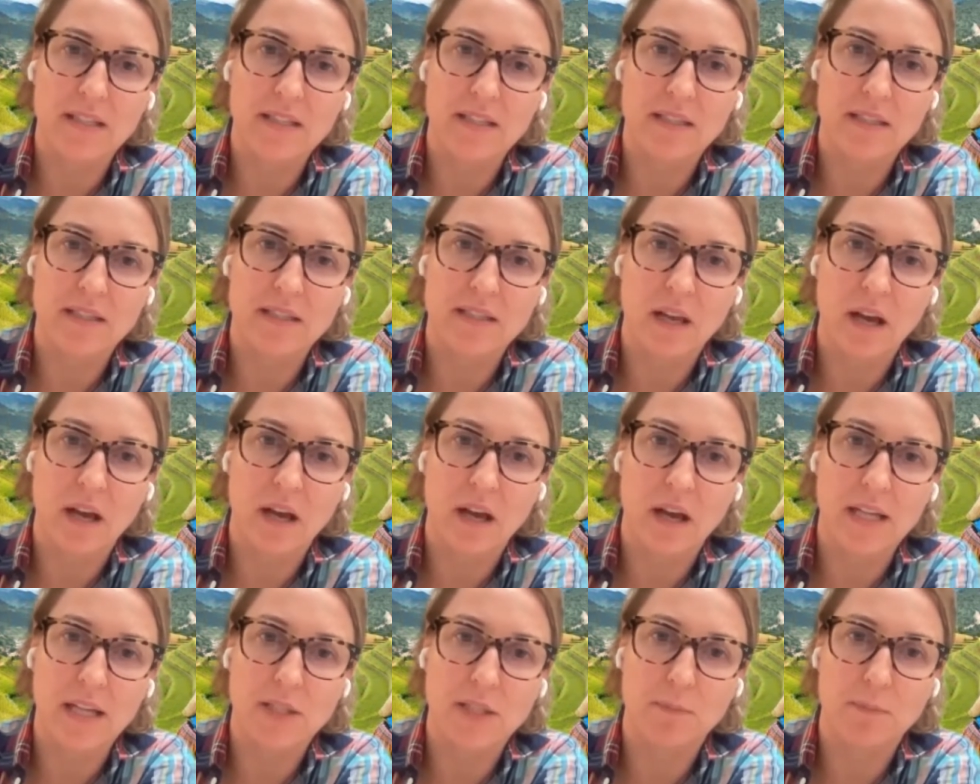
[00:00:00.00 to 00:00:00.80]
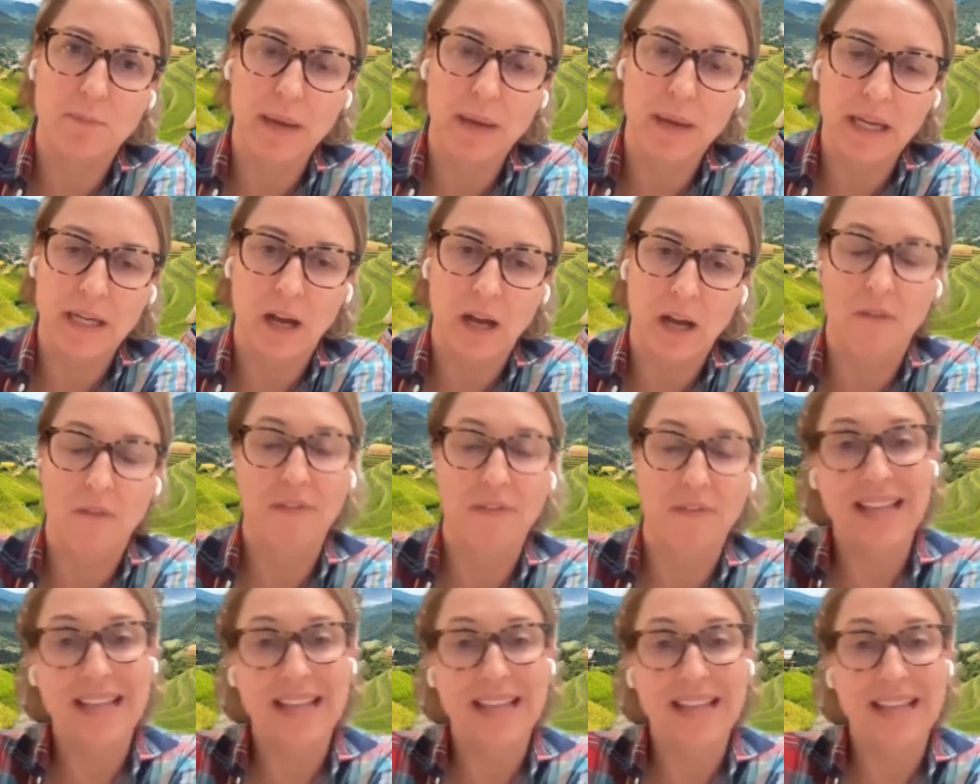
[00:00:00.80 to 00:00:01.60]
it's uh, it's big
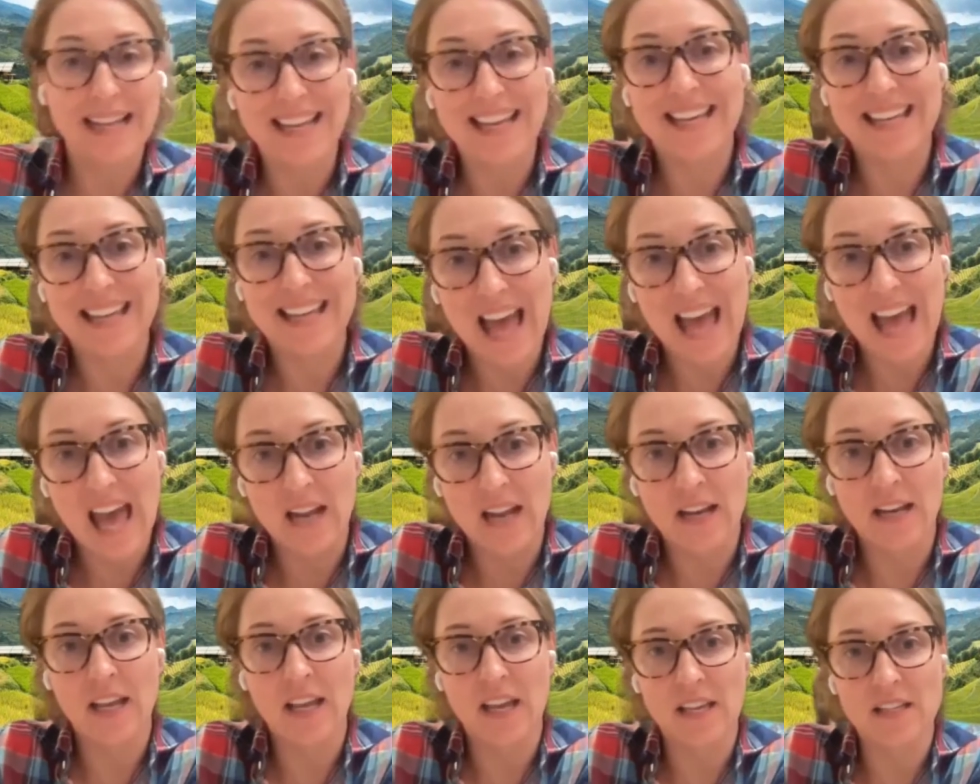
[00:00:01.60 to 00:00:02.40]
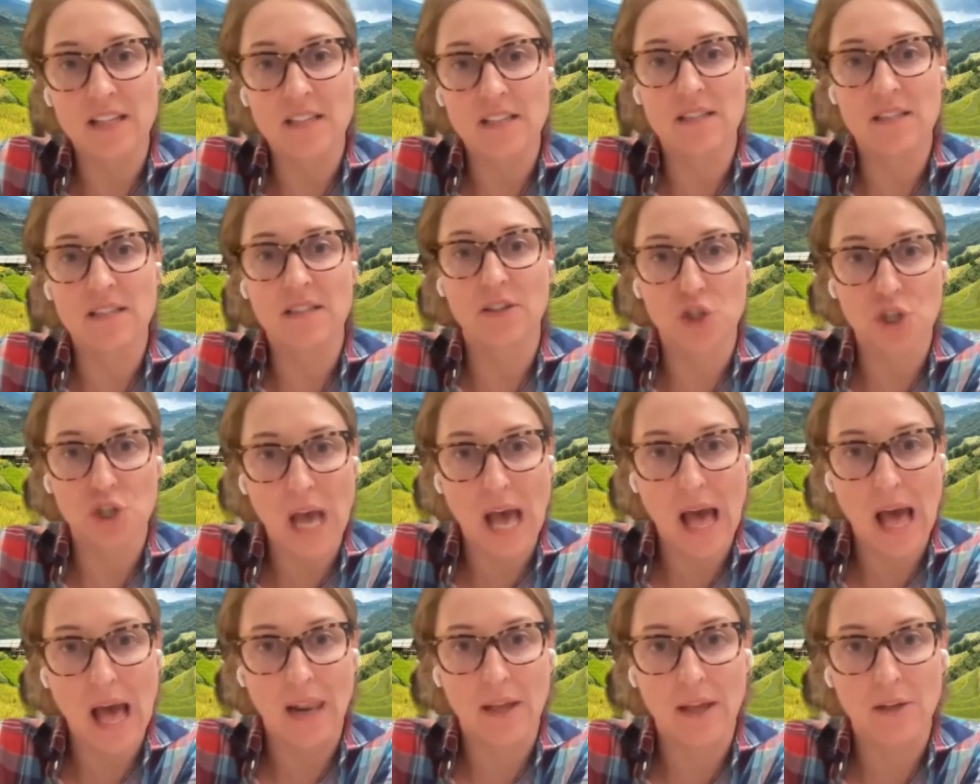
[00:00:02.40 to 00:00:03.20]
enough, and that again is the
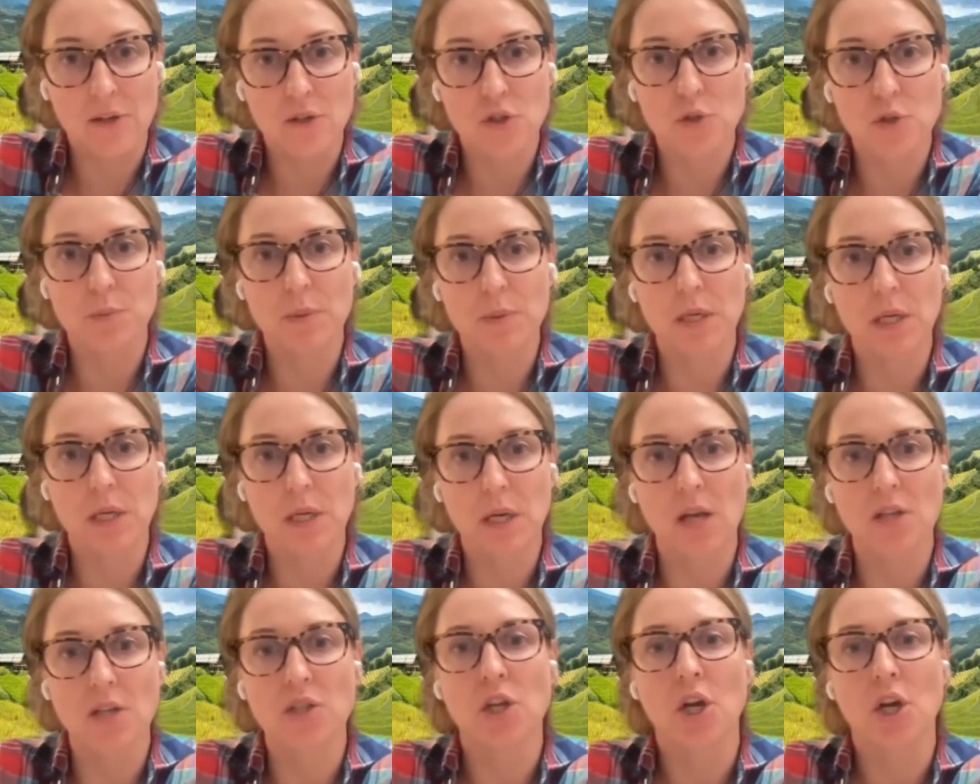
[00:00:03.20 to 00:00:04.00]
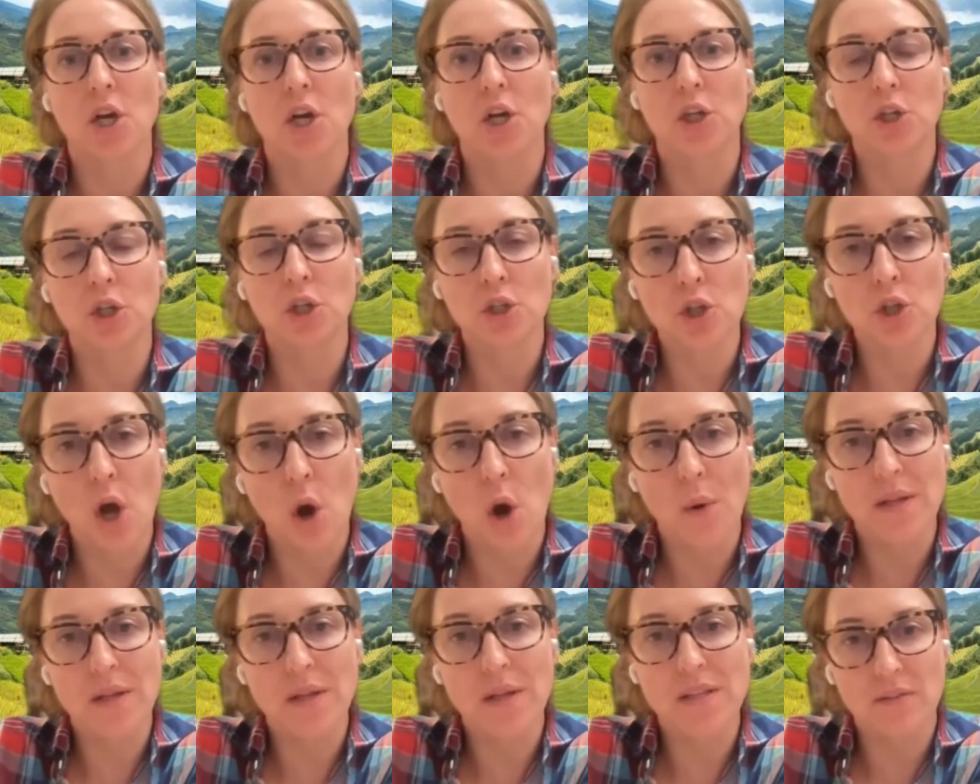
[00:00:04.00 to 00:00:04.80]
challenge because you
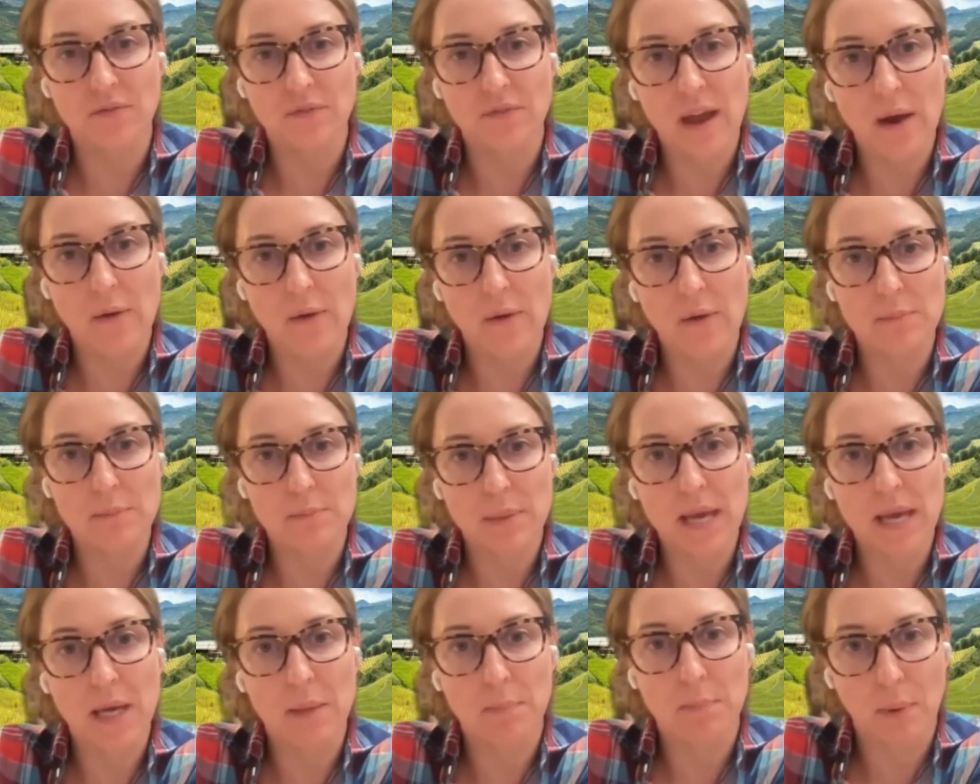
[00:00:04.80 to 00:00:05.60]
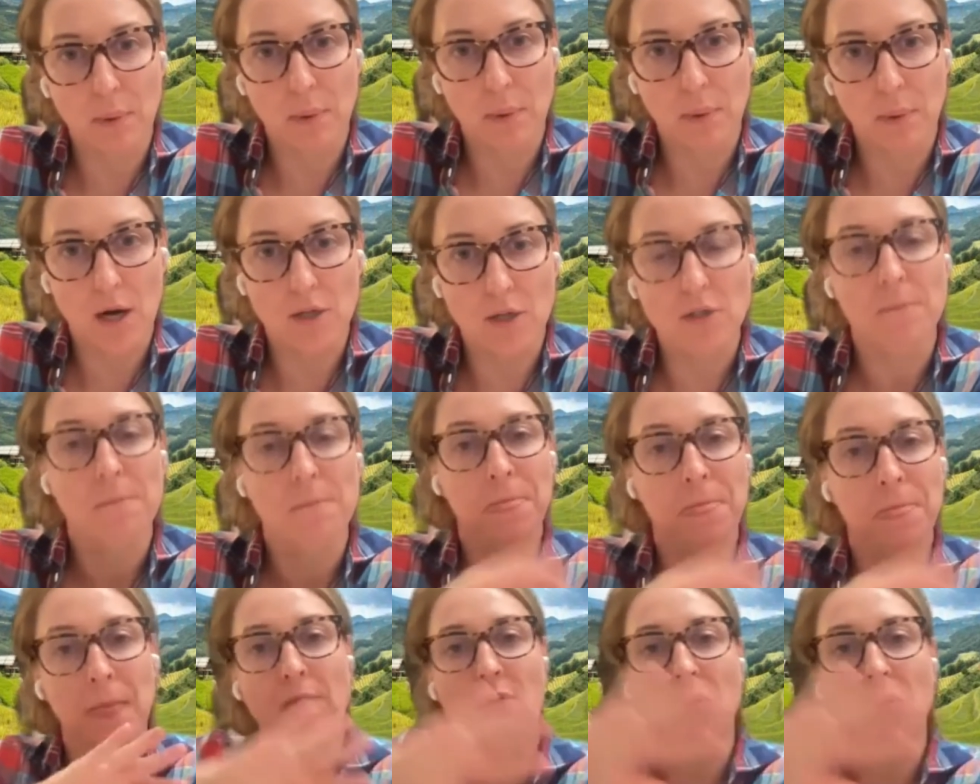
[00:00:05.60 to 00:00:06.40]
know it's a very big part
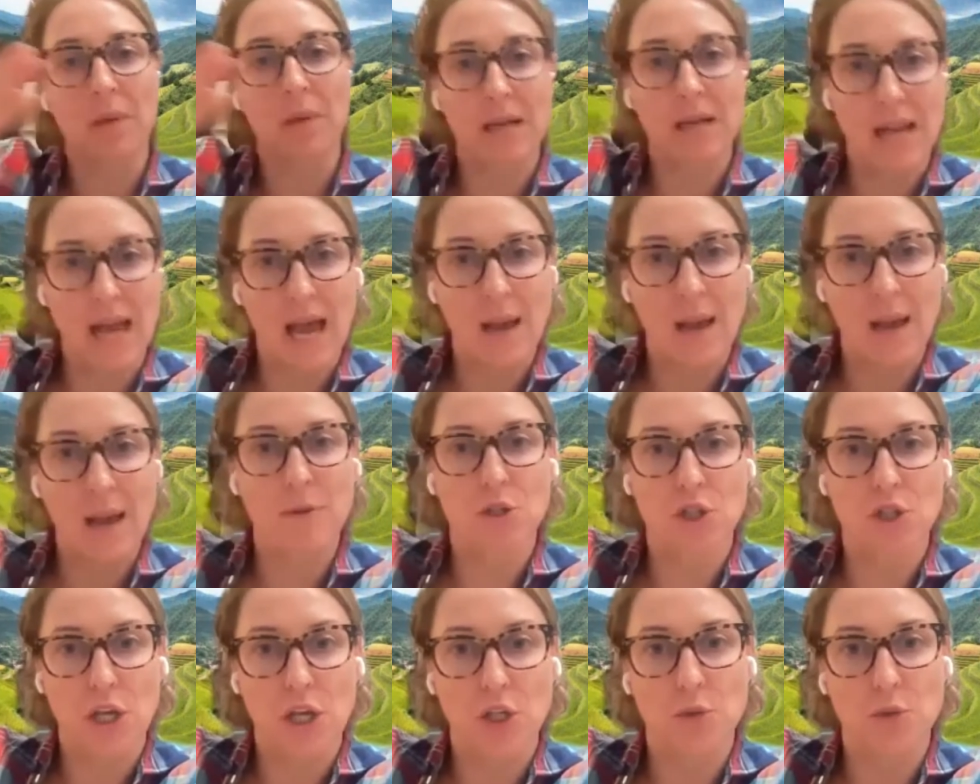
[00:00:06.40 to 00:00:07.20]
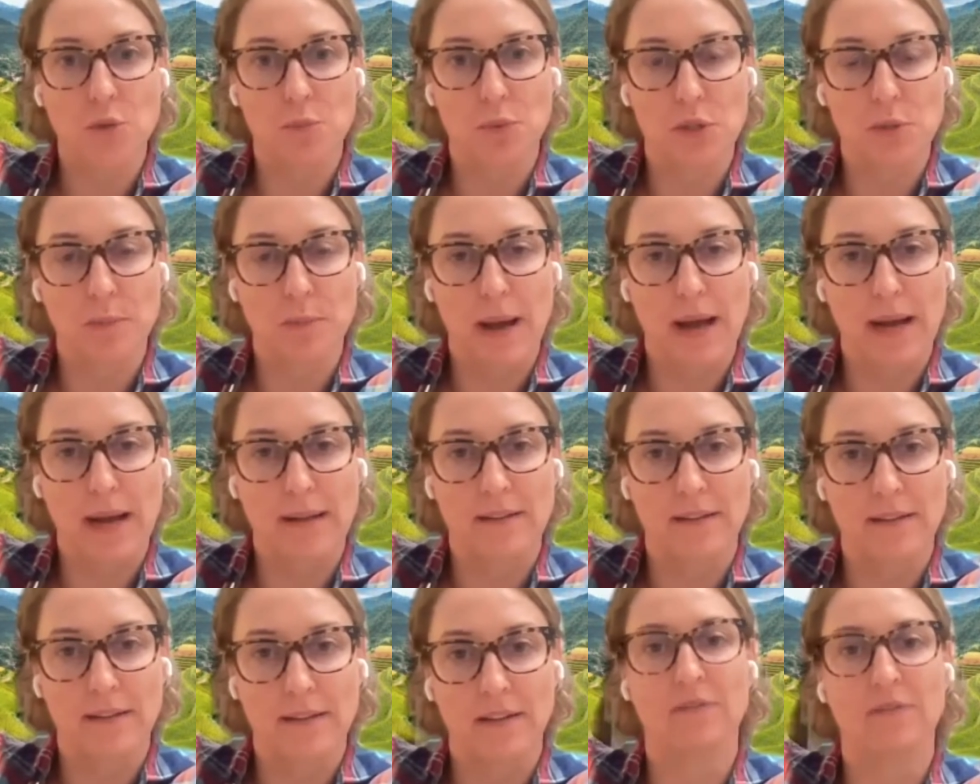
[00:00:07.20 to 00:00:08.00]
from a climate change
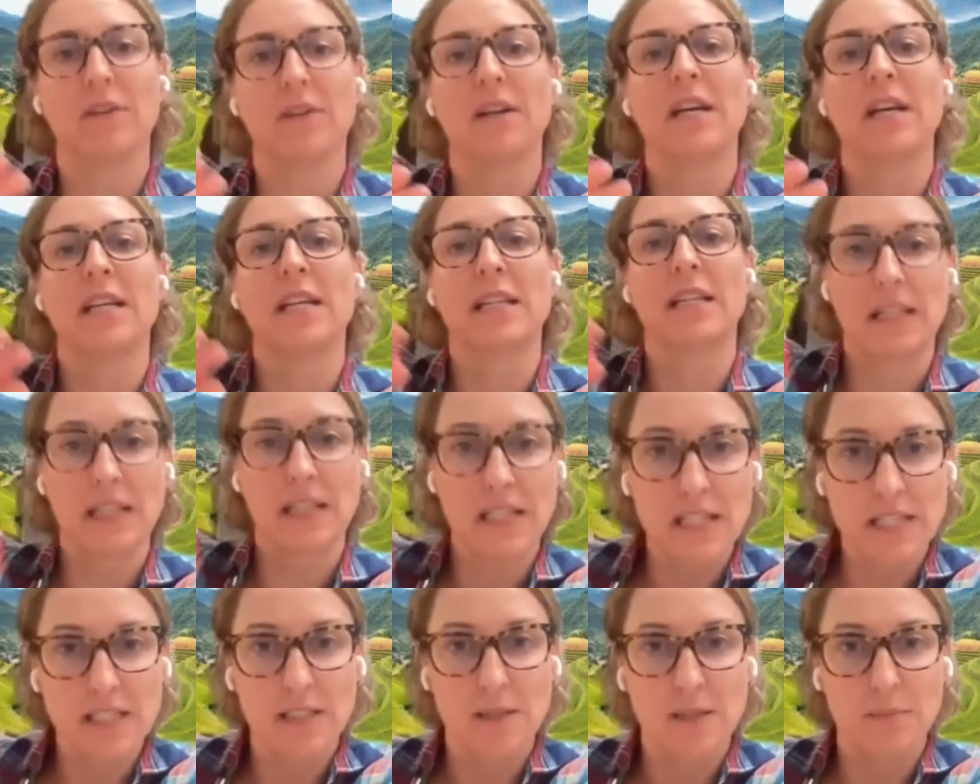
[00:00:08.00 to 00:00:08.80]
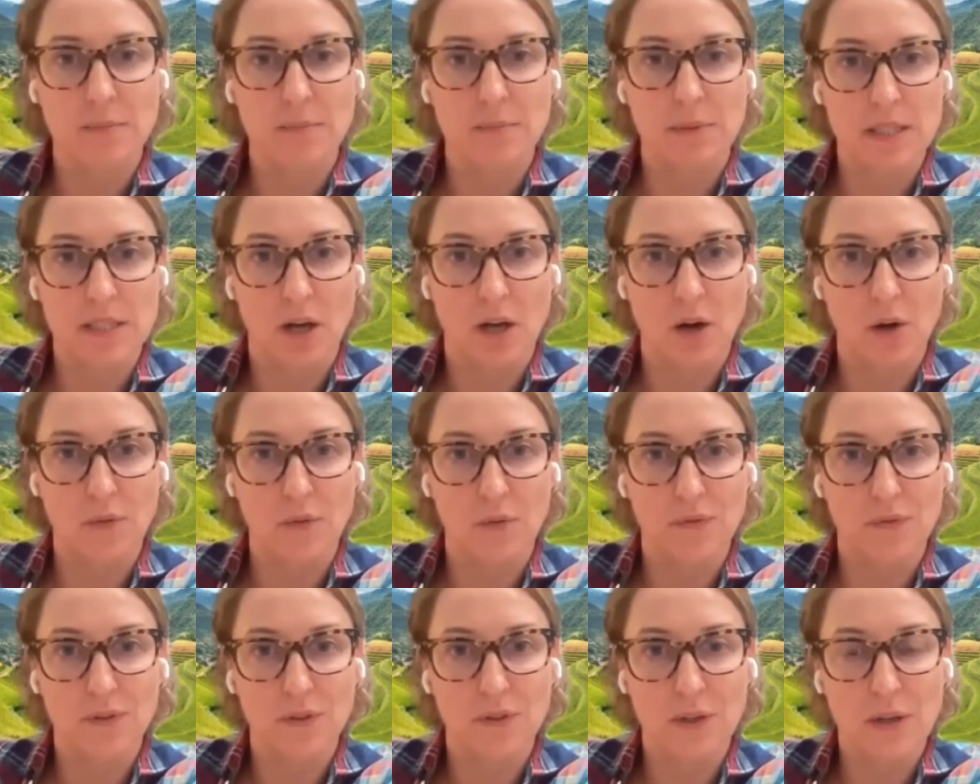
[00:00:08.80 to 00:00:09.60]
perspective that needs to be
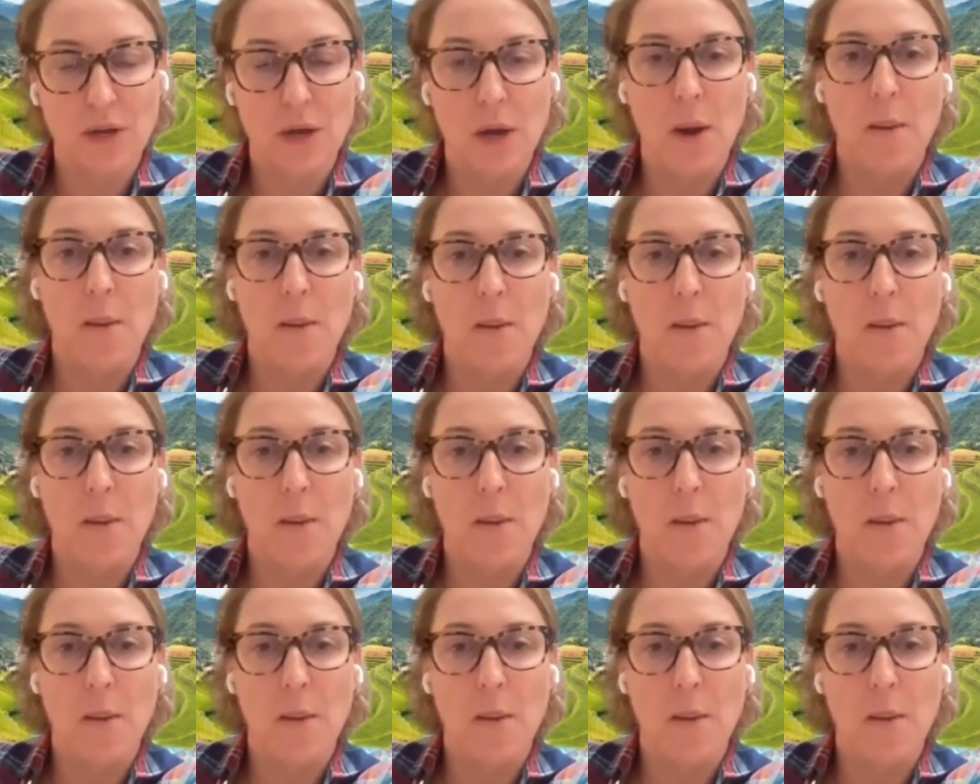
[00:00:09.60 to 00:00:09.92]
solved.